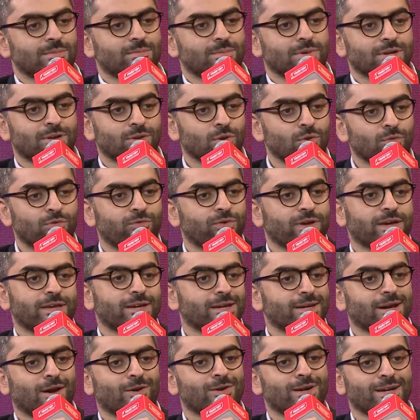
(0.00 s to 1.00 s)
but you figure
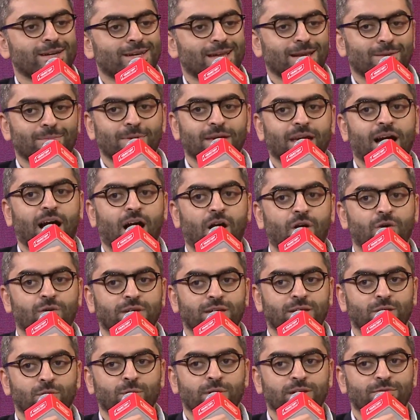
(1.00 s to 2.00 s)
it out and tell me how
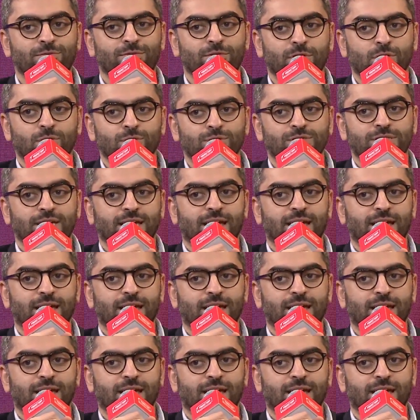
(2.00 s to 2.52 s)
can you infuse